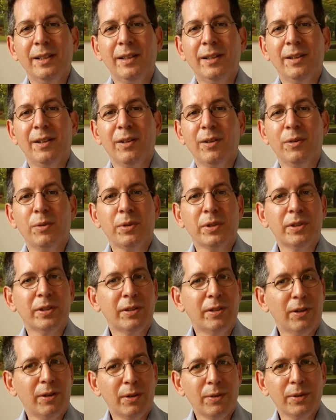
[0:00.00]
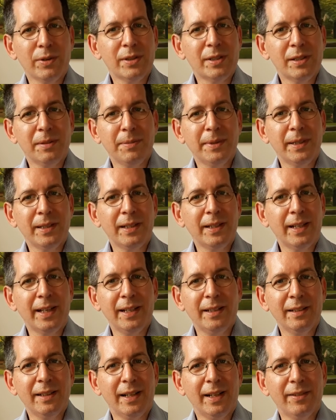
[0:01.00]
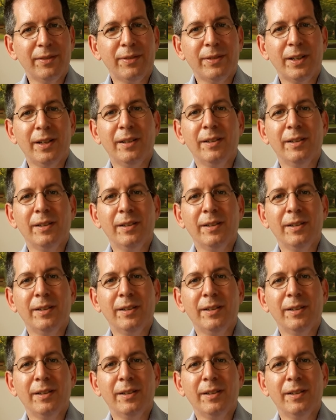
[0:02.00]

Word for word: uh, or to go over something again that I've,